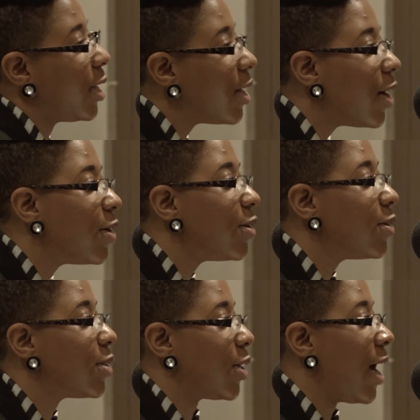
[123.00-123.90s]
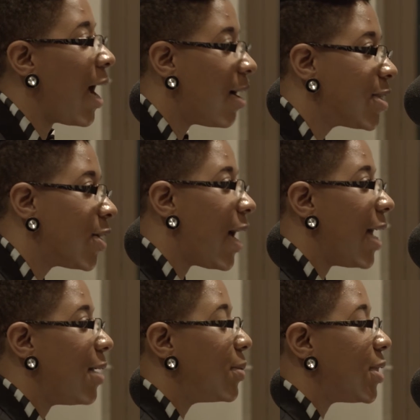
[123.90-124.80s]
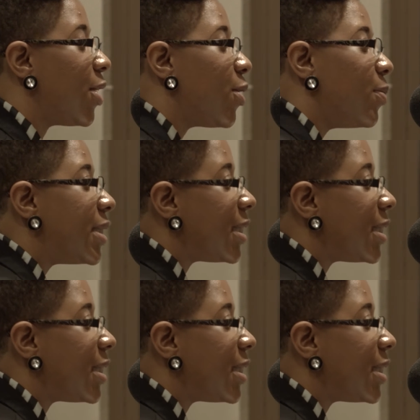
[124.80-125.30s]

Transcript: and clothes or household items, other